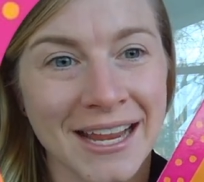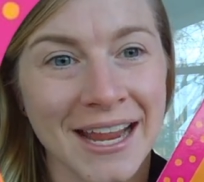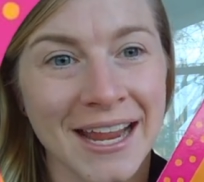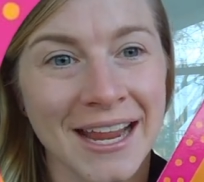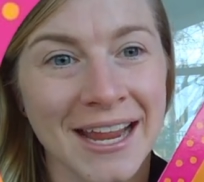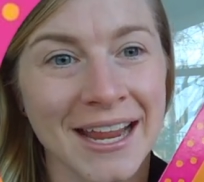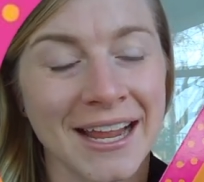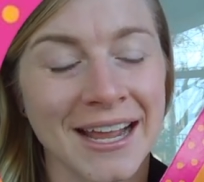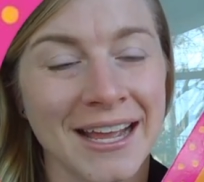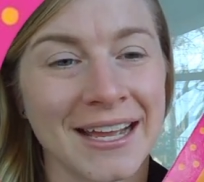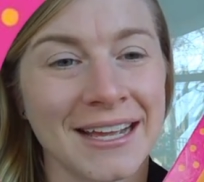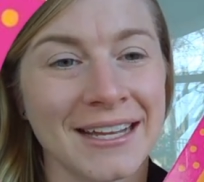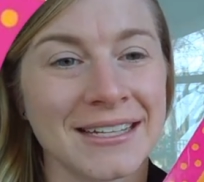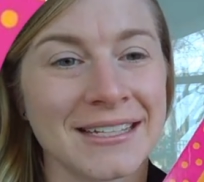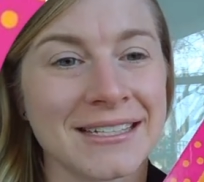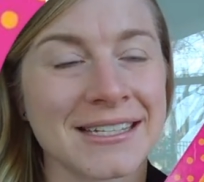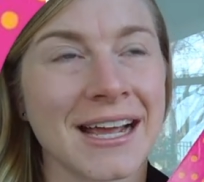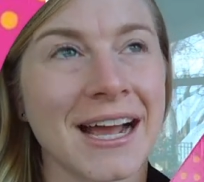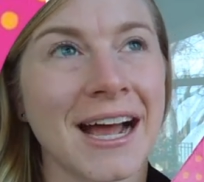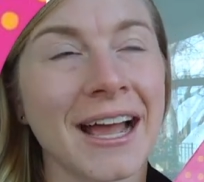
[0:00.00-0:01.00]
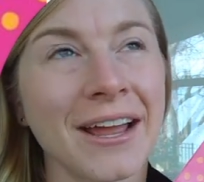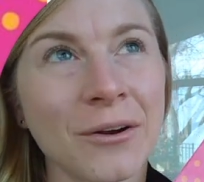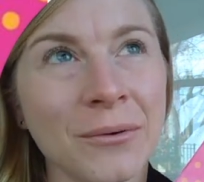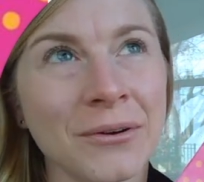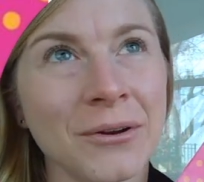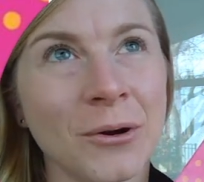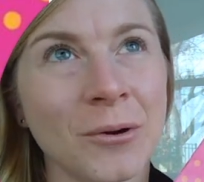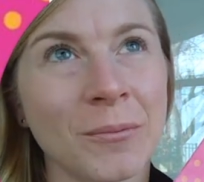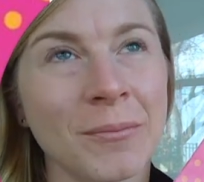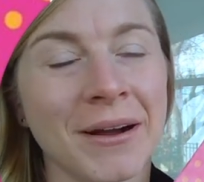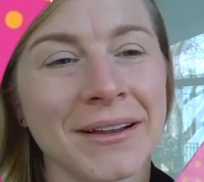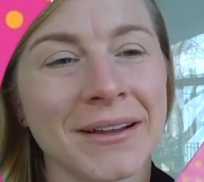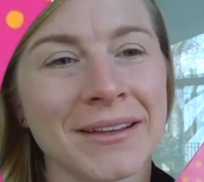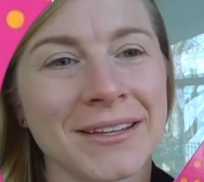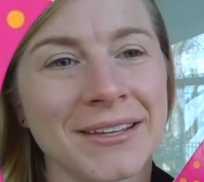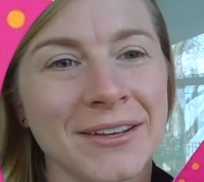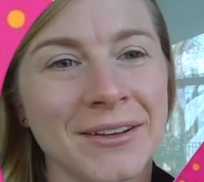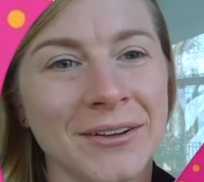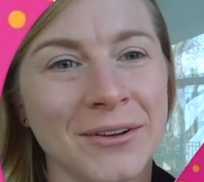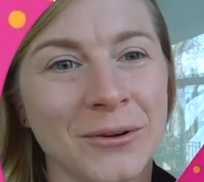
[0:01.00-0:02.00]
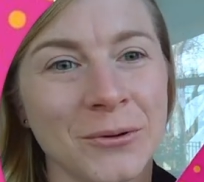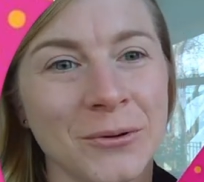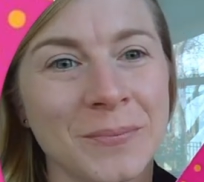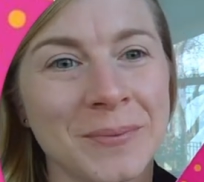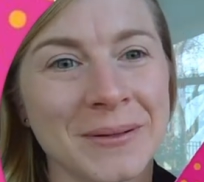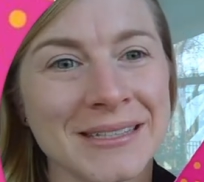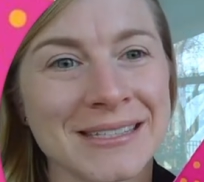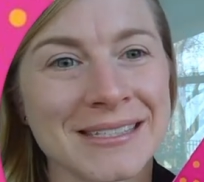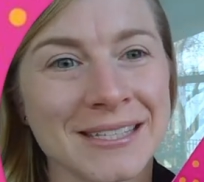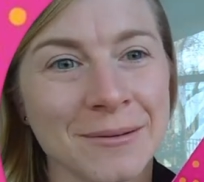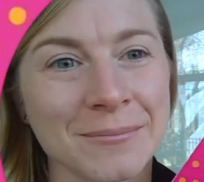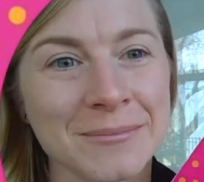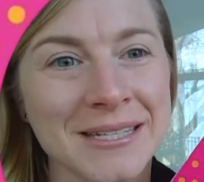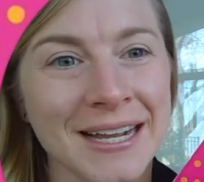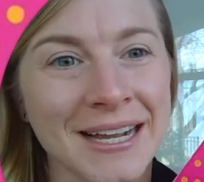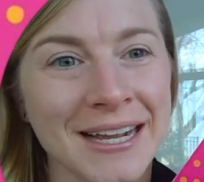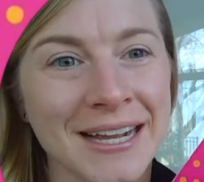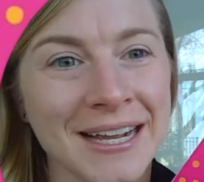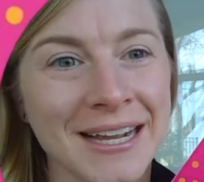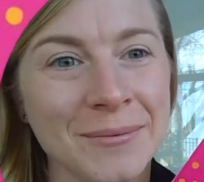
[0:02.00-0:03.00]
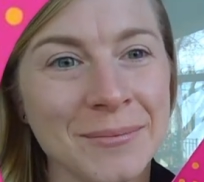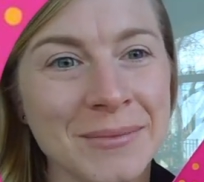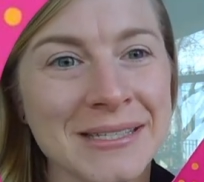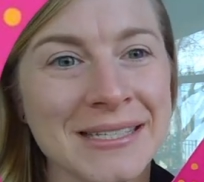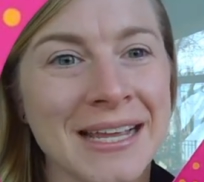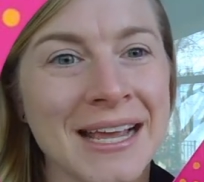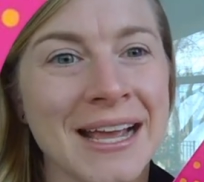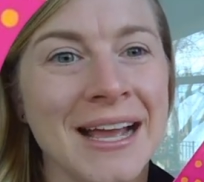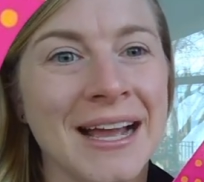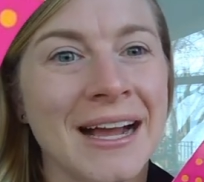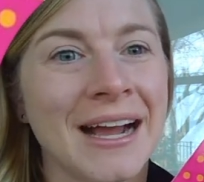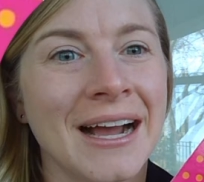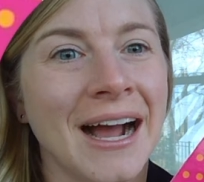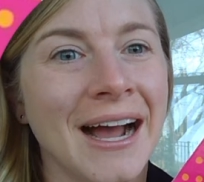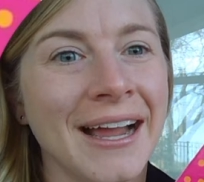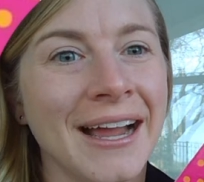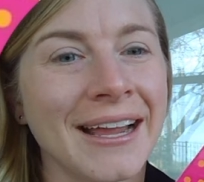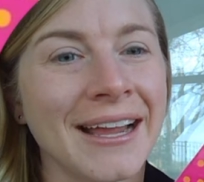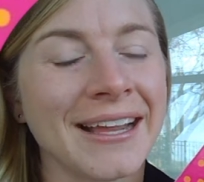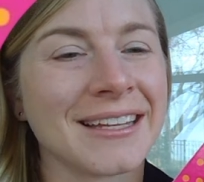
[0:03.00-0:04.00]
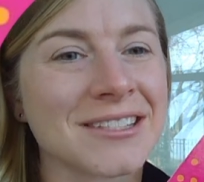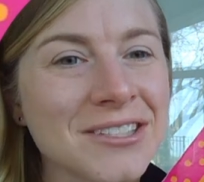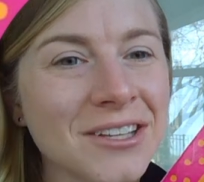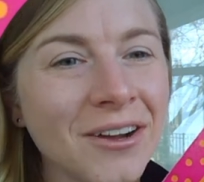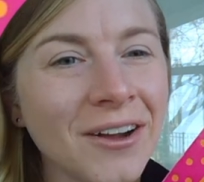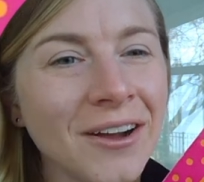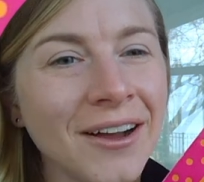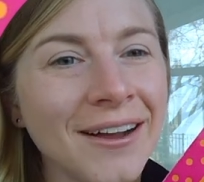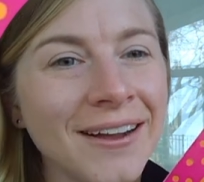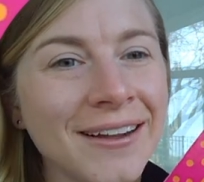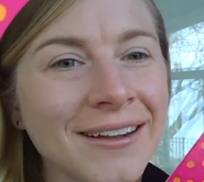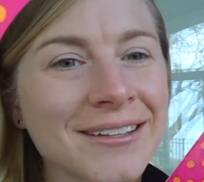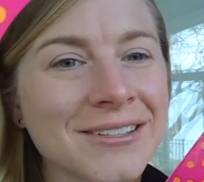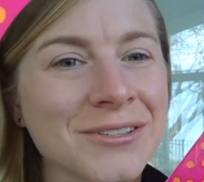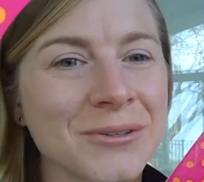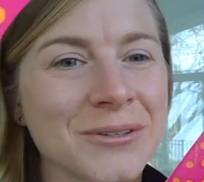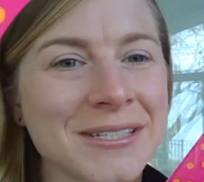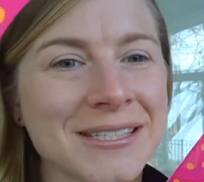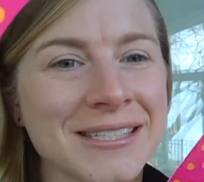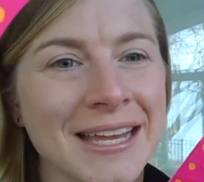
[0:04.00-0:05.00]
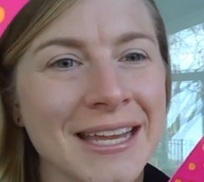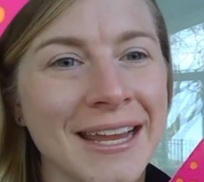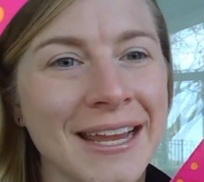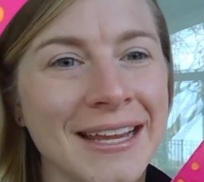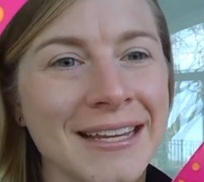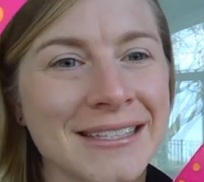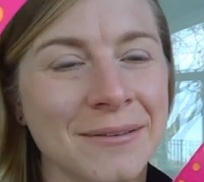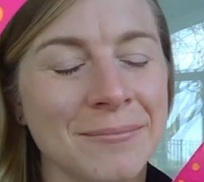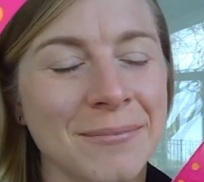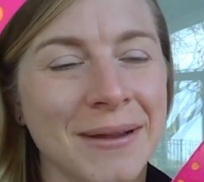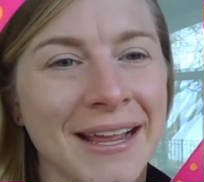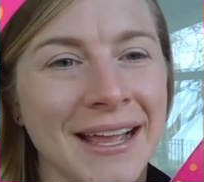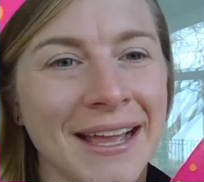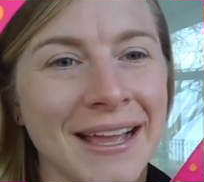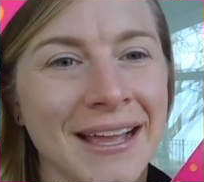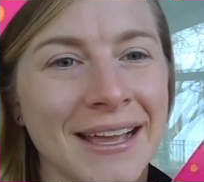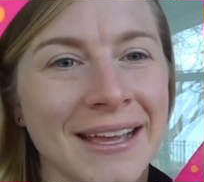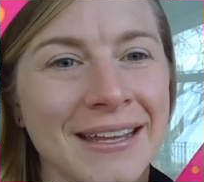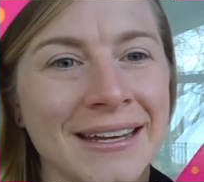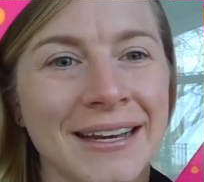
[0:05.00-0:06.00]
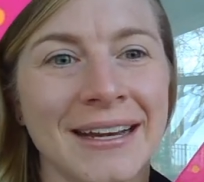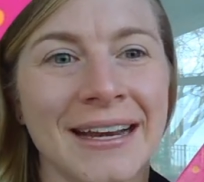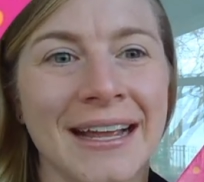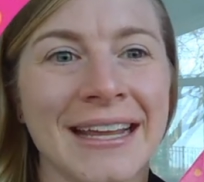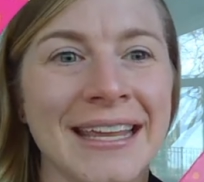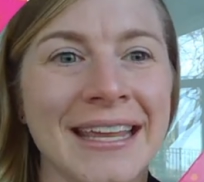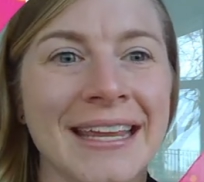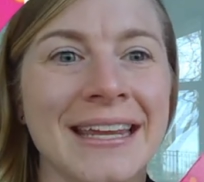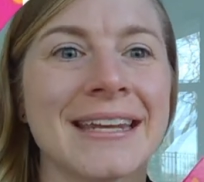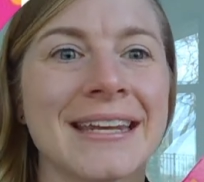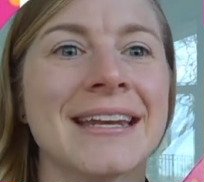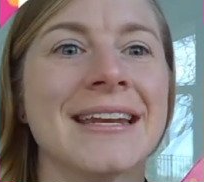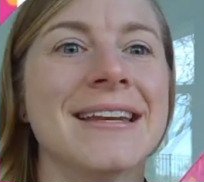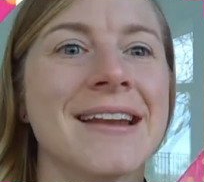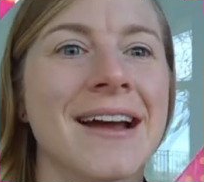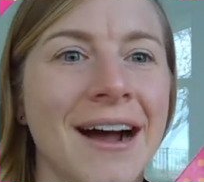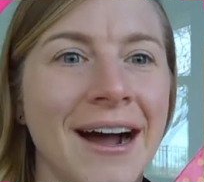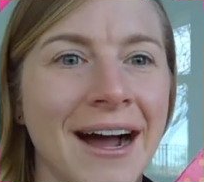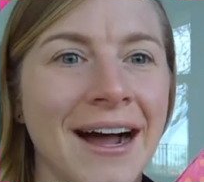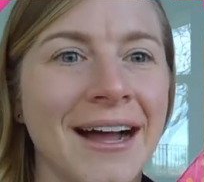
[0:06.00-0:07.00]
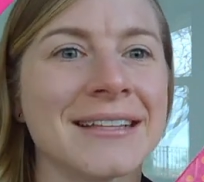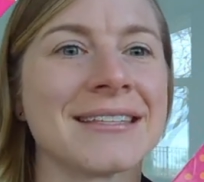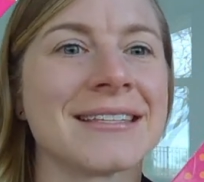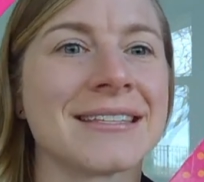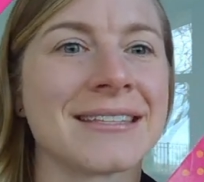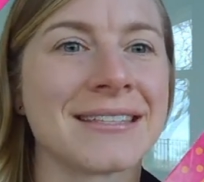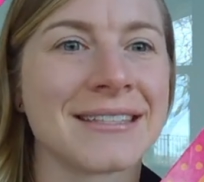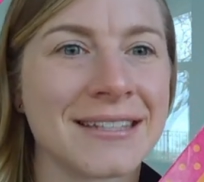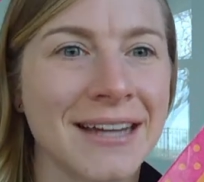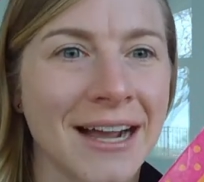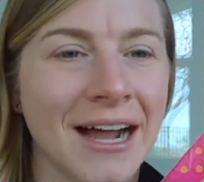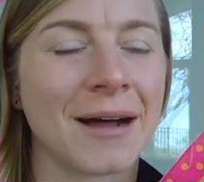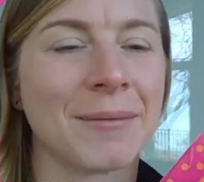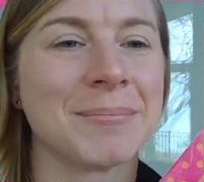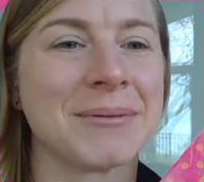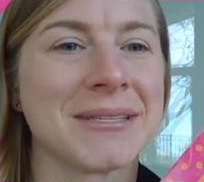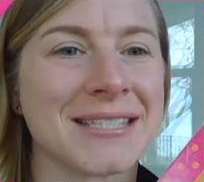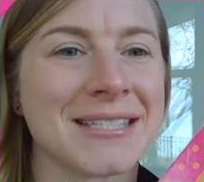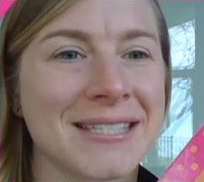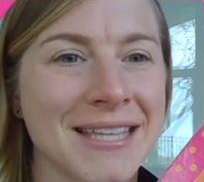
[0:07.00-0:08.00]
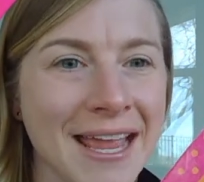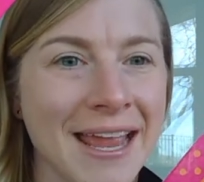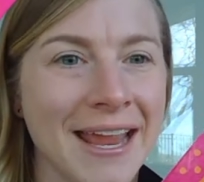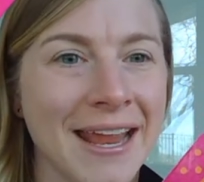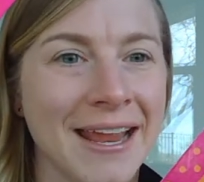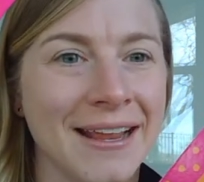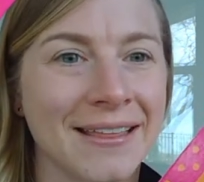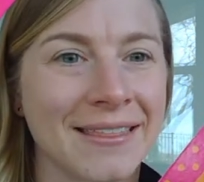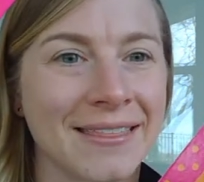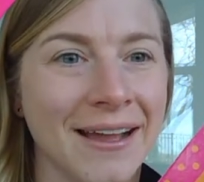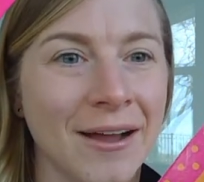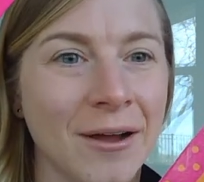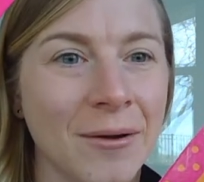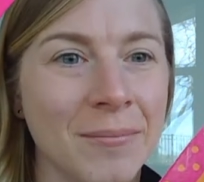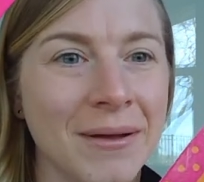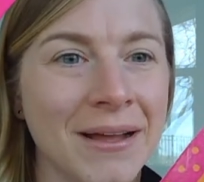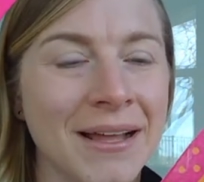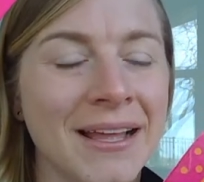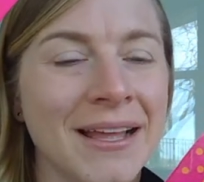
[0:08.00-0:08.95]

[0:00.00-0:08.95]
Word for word: And I don't know about you, but sometimes I get songs or sayings in my head and I cannot stop saying them.